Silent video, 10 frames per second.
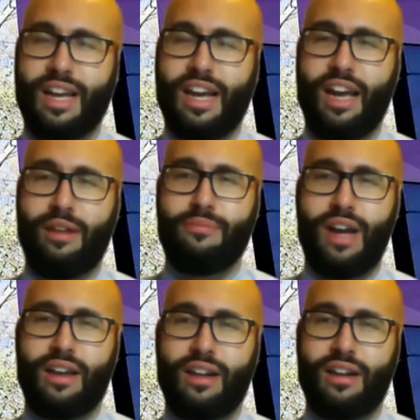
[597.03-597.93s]
I'm
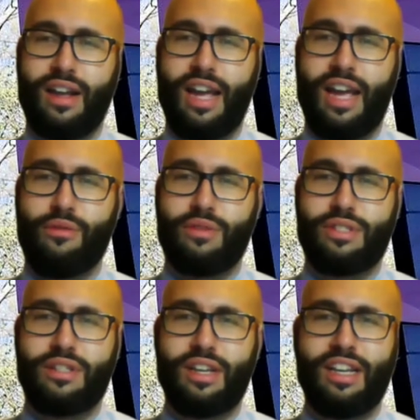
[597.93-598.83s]
not going to lie. I
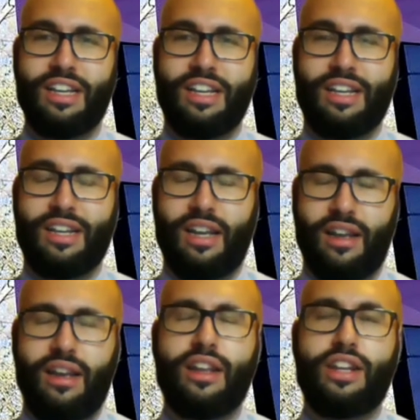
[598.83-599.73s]
was
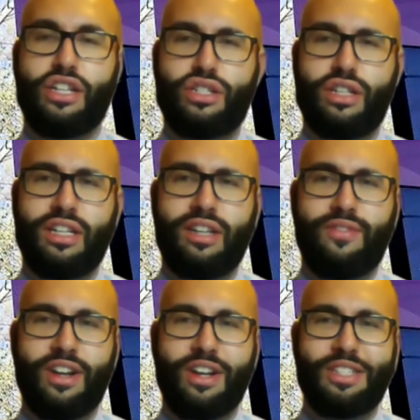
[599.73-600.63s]
initially
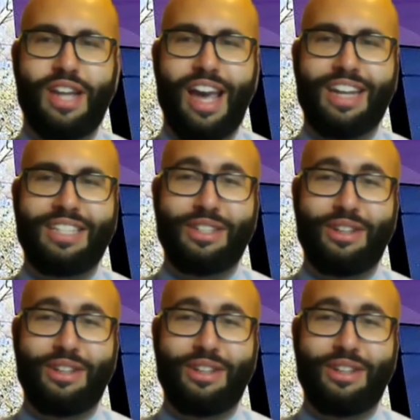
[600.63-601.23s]
very sad to go